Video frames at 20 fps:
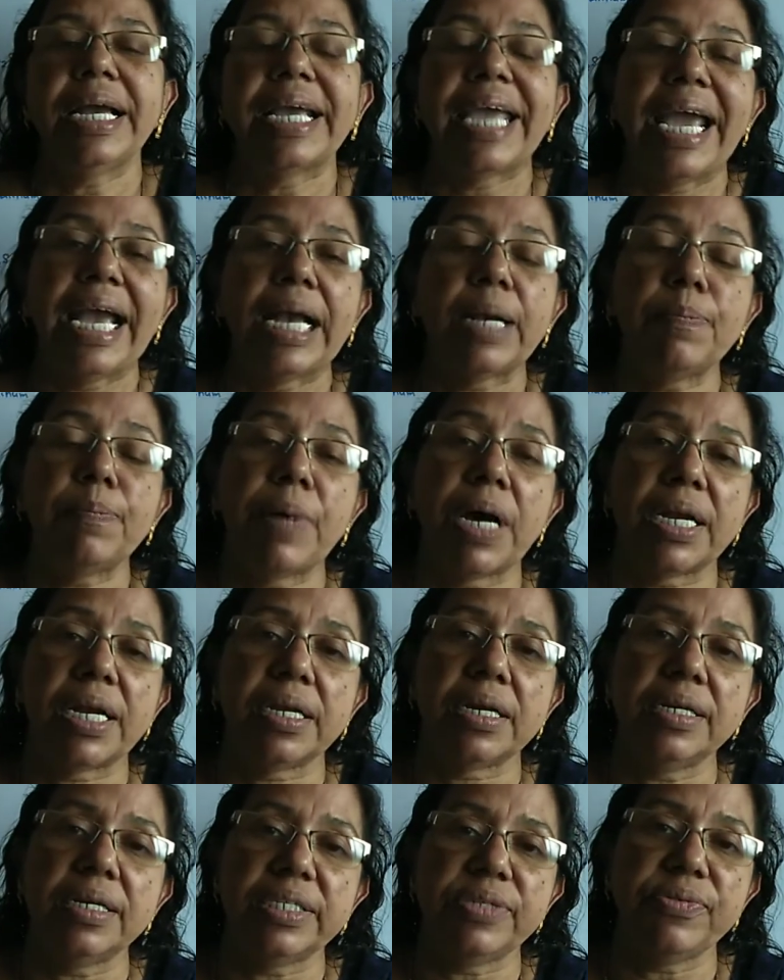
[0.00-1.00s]
gangue
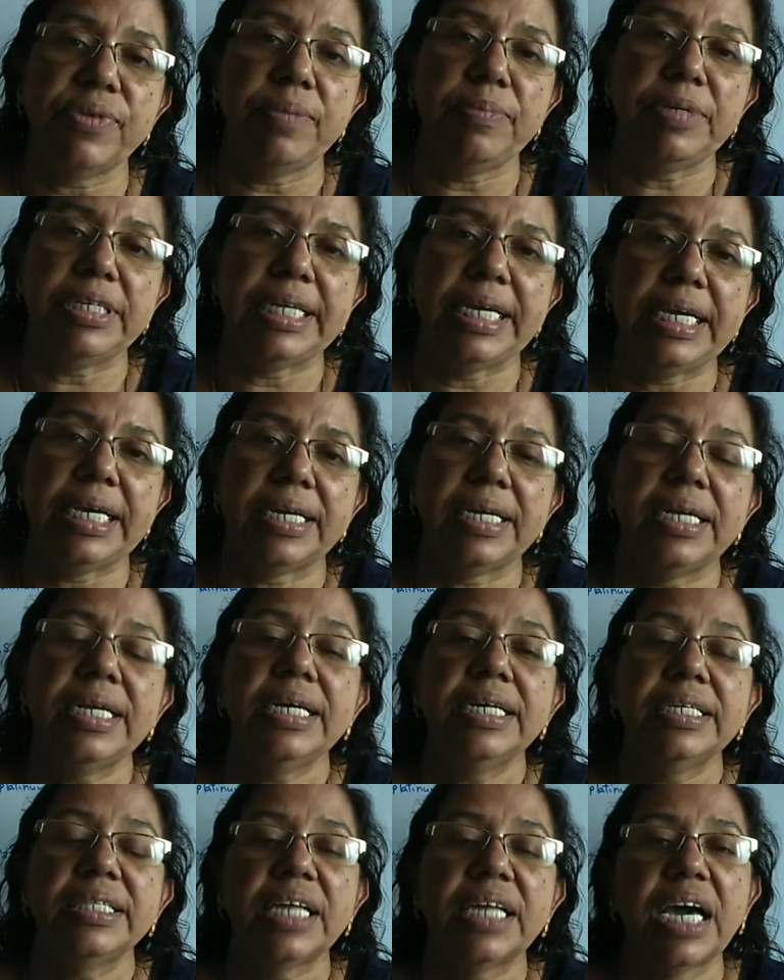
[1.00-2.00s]
particles will be there
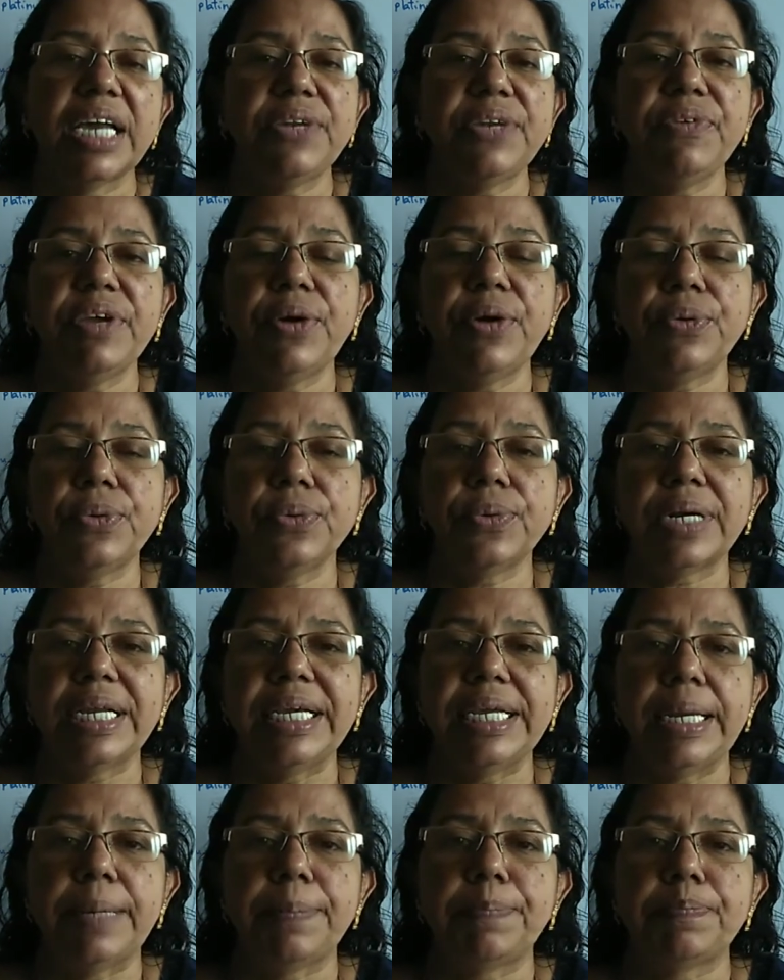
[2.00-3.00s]
that we have to
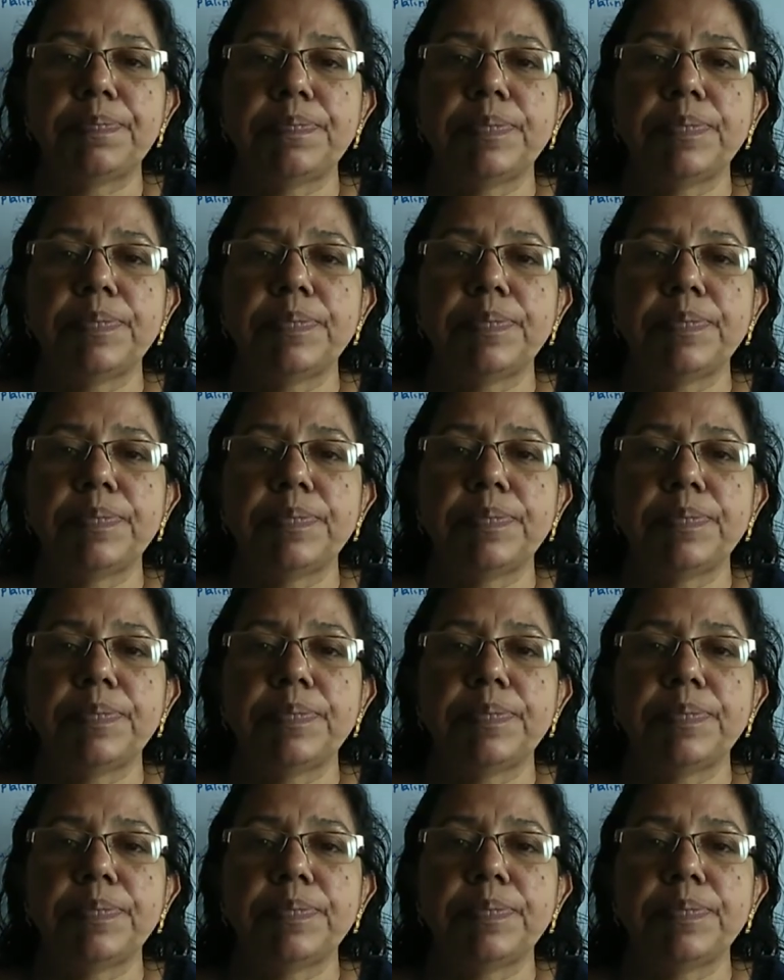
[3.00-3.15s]
clean up